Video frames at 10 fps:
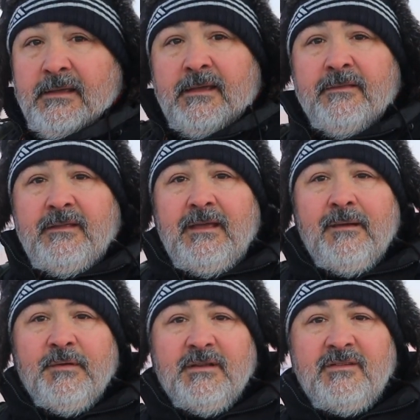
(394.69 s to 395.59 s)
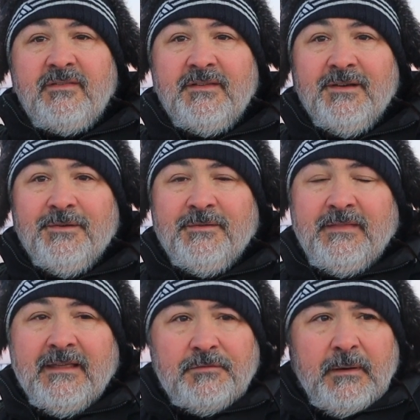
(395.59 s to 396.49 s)
in the image. So
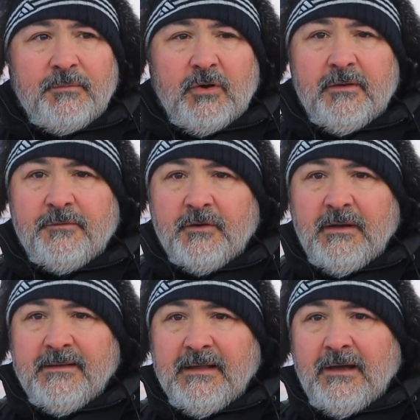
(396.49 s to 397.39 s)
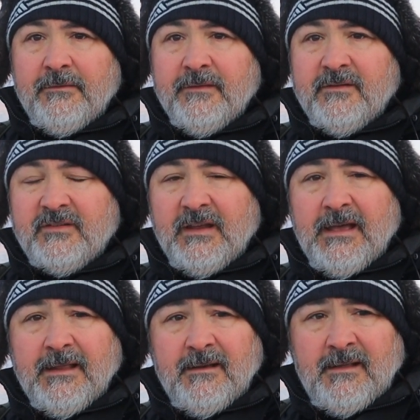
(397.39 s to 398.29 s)
that's what I'm going for right now in this
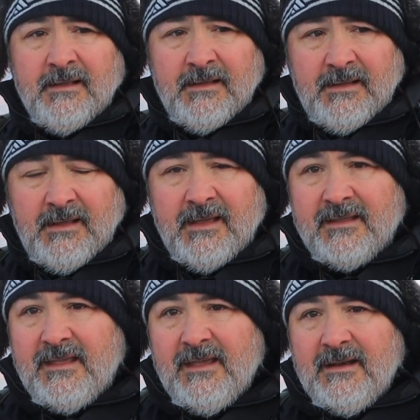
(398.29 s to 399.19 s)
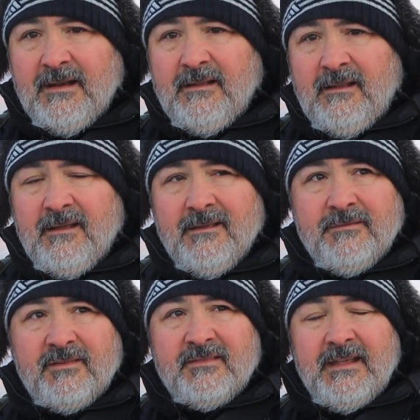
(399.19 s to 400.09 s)
shot. Again,
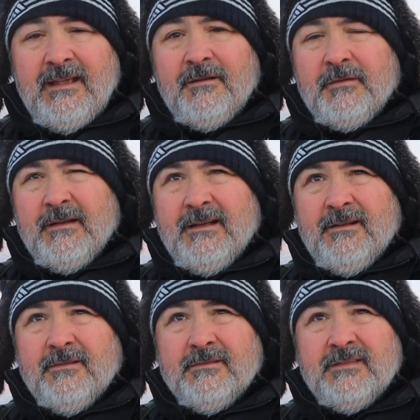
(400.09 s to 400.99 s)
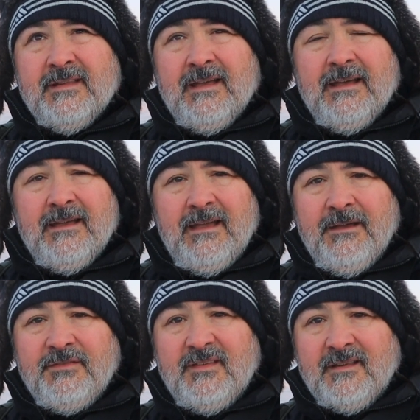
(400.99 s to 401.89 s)
staying around uh,
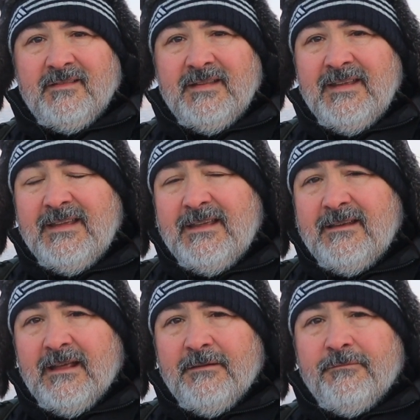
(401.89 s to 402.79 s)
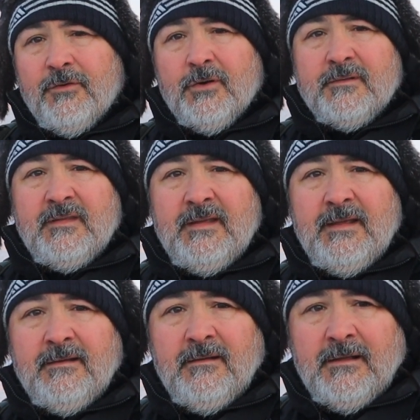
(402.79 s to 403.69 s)
F16,
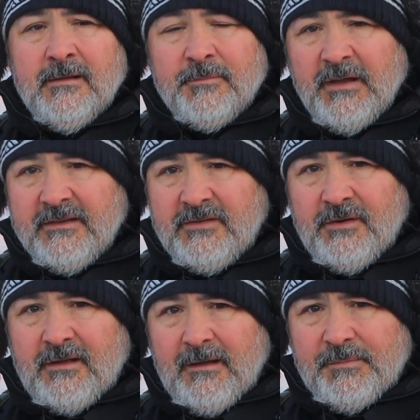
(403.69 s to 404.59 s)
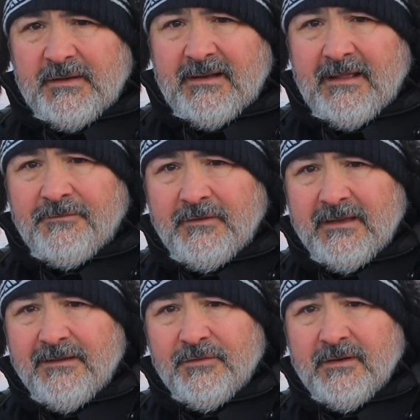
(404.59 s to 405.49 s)
F14, probably shoot a couple at
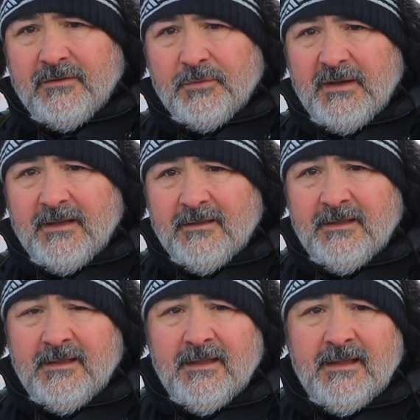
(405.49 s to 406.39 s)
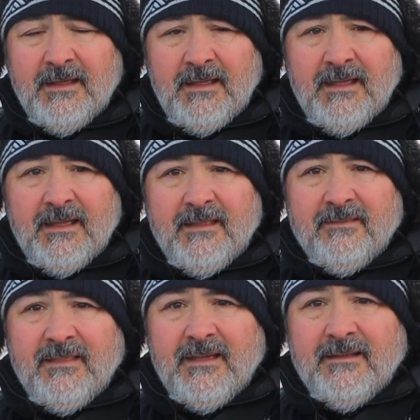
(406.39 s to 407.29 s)
F11 as well.
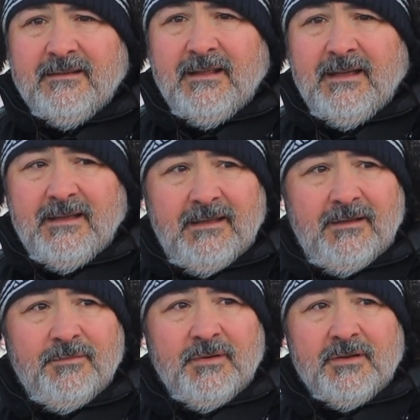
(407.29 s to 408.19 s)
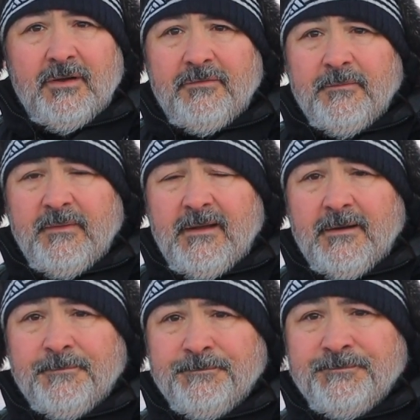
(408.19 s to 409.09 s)
And then uh, we'll go from there.